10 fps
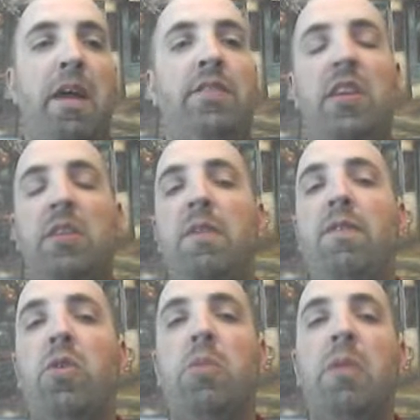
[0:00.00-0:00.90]
I've said this
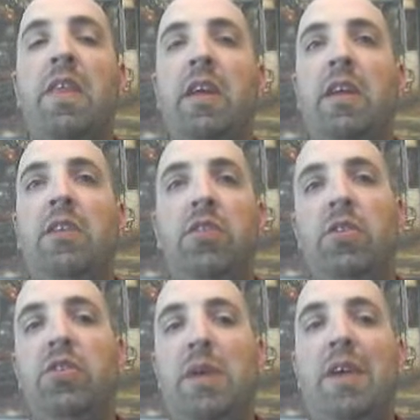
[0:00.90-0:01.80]
before, but I think it's
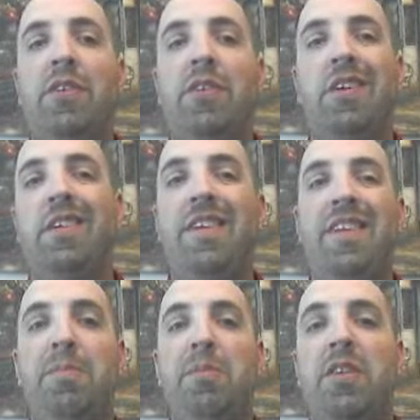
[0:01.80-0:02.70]
huge that we have
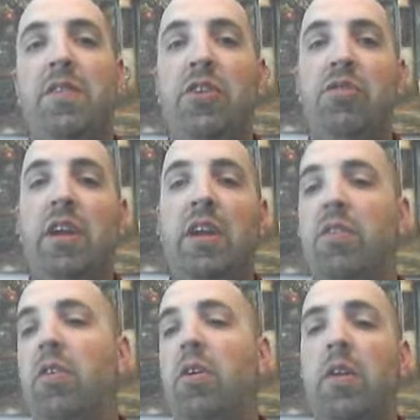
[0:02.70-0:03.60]
content-specific training
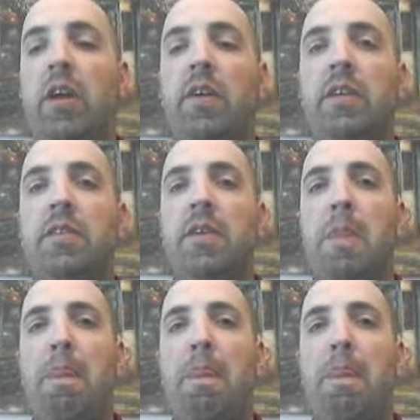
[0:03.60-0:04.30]
for all areas.